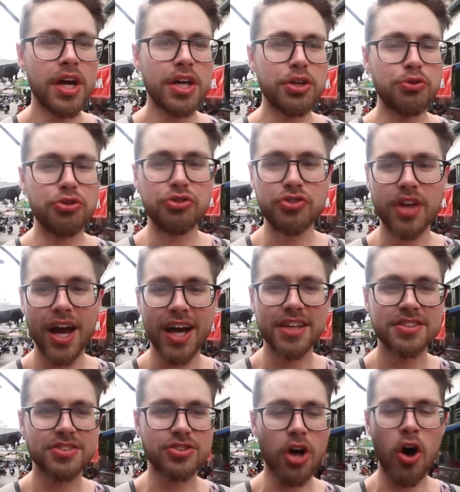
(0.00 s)
You just got
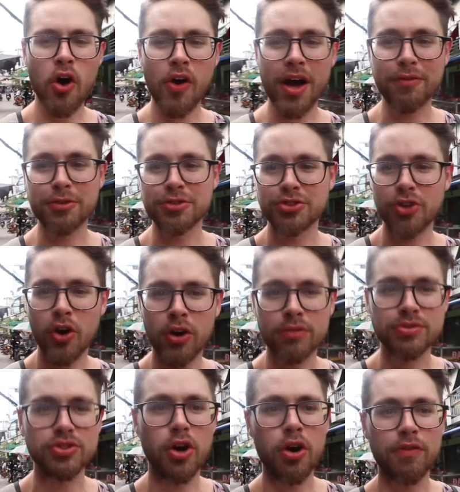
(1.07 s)
stall after stall
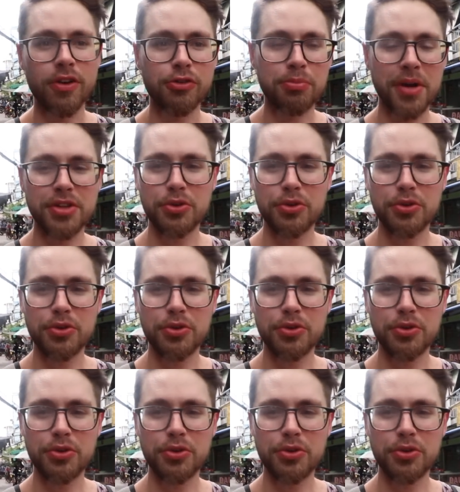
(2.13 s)
of everybody